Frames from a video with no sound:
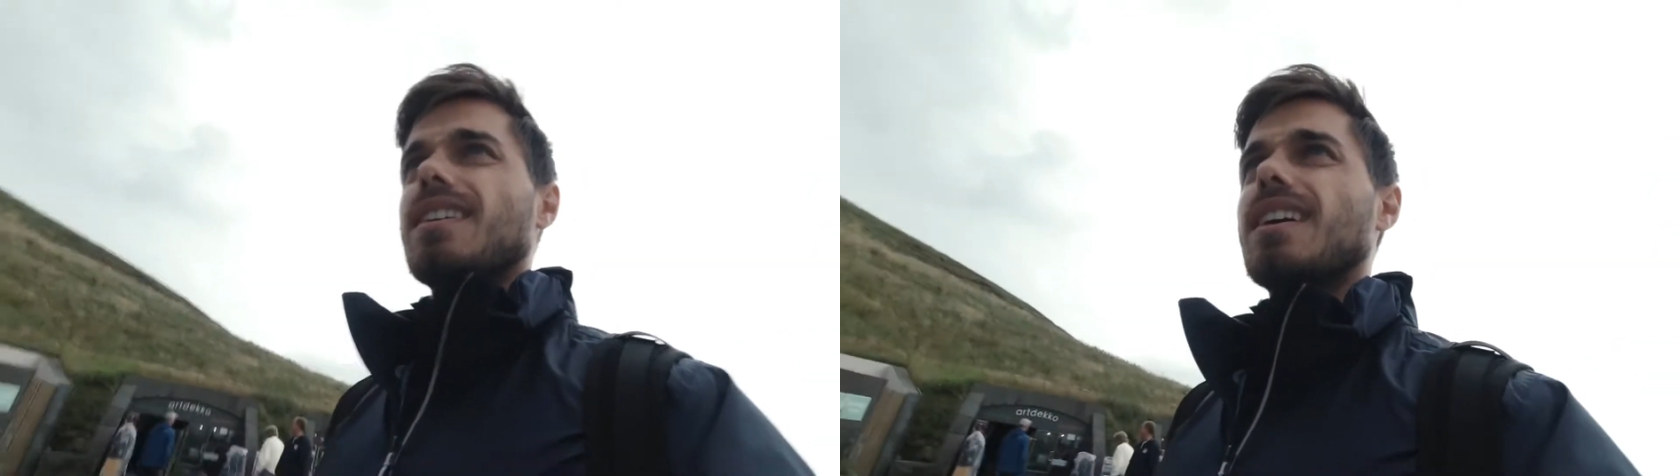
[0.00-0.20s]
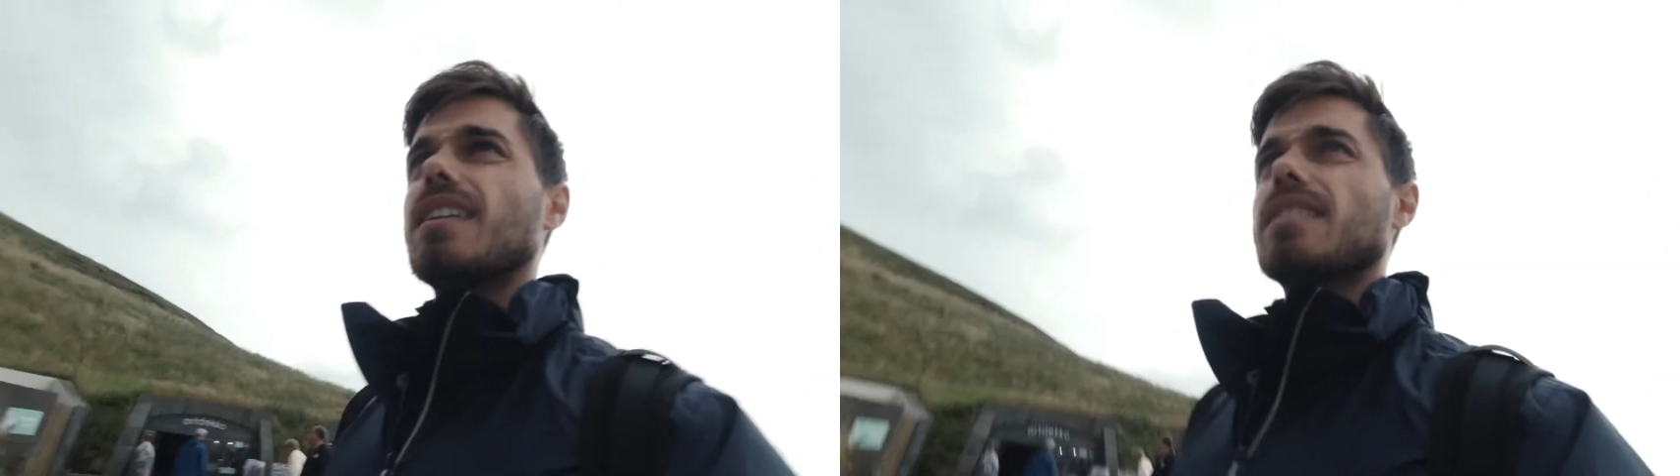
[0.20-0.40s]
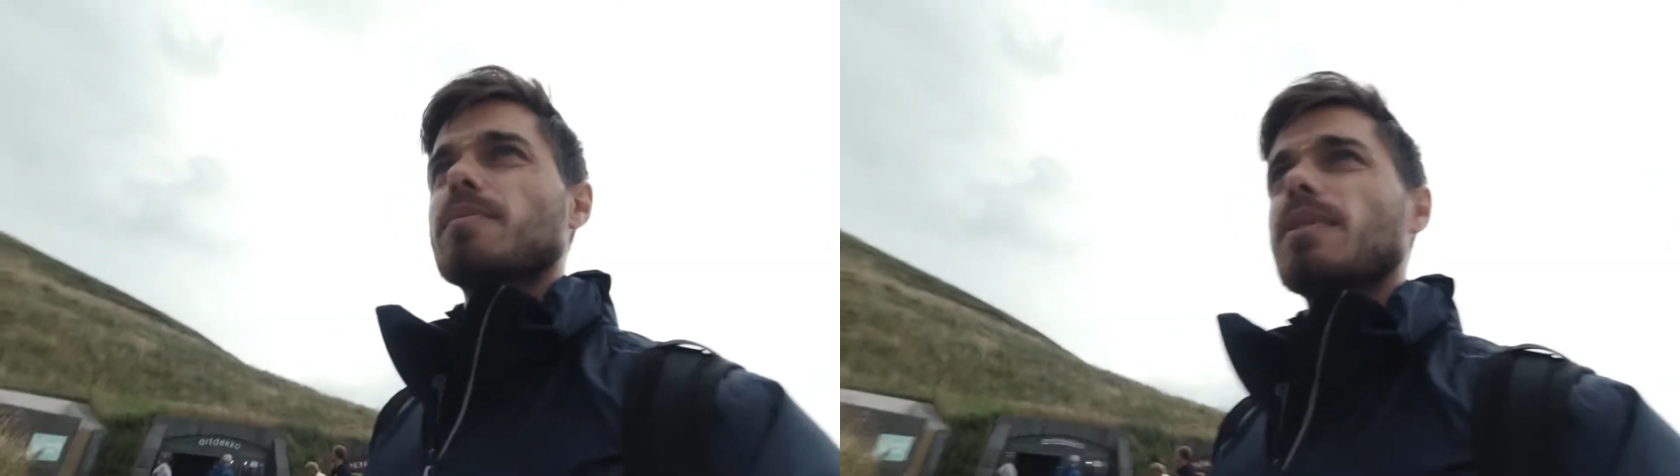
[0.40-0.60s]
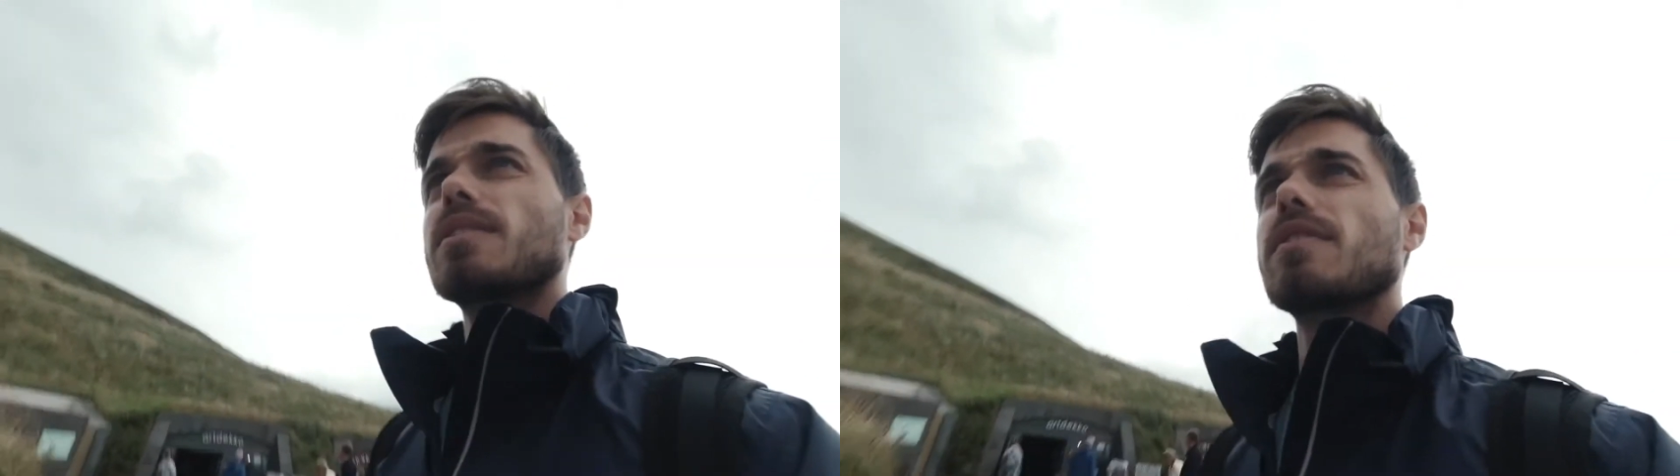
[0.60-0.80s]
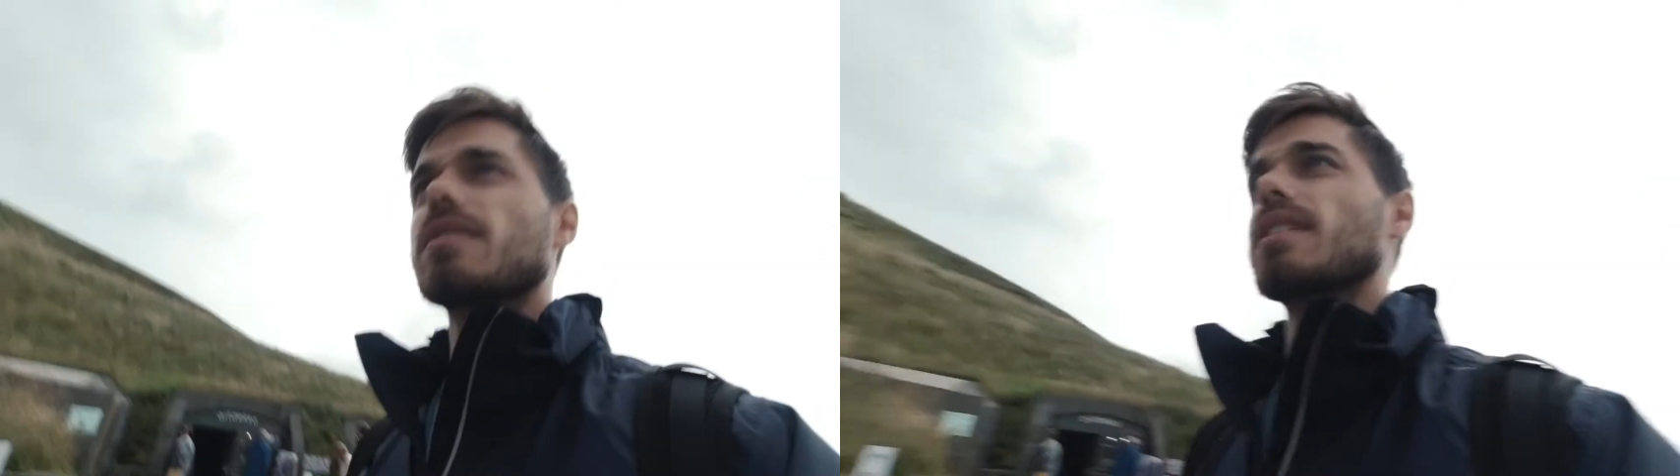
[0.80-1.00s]
Uh, this place
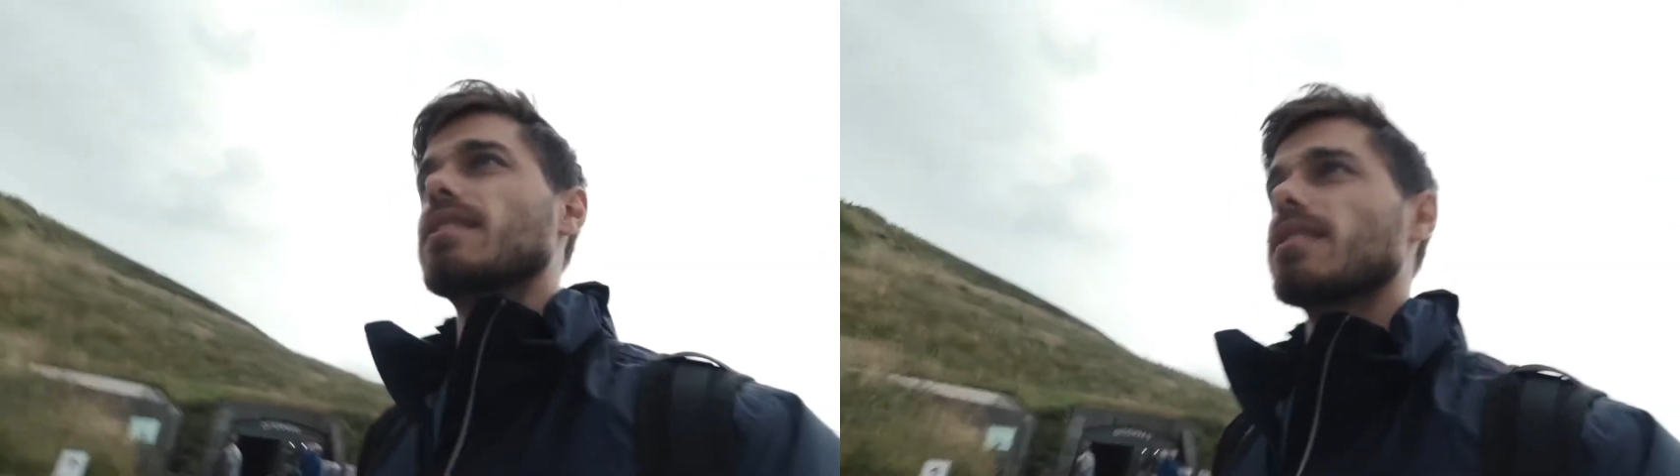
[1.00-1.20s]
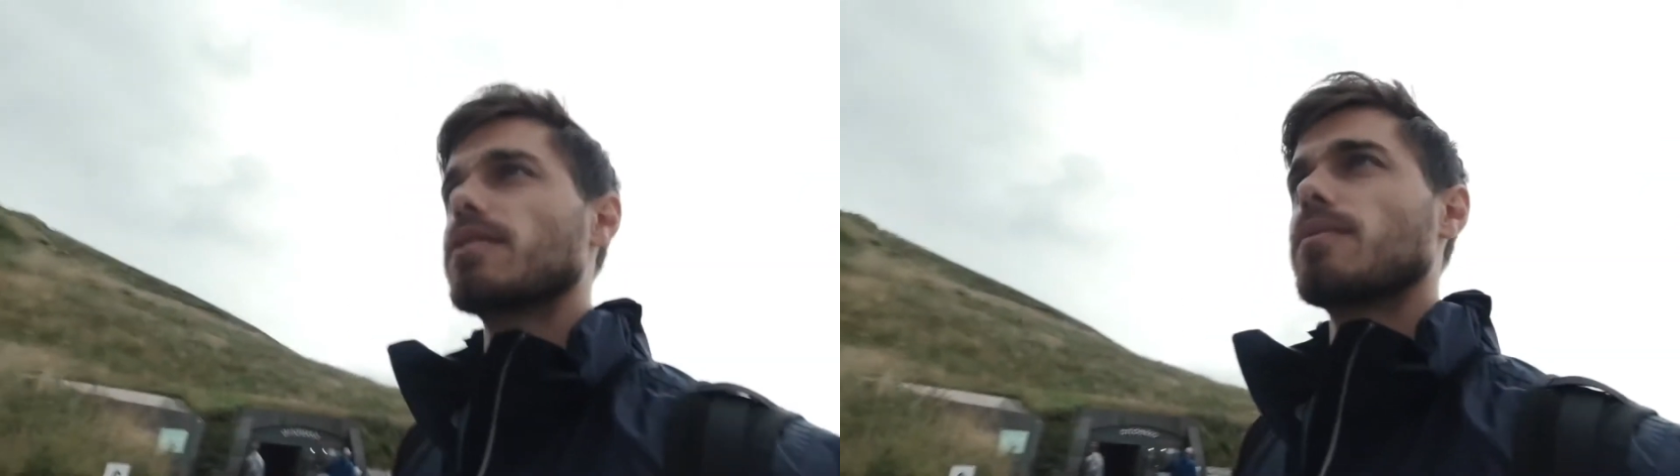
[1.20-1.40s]
feels like Disney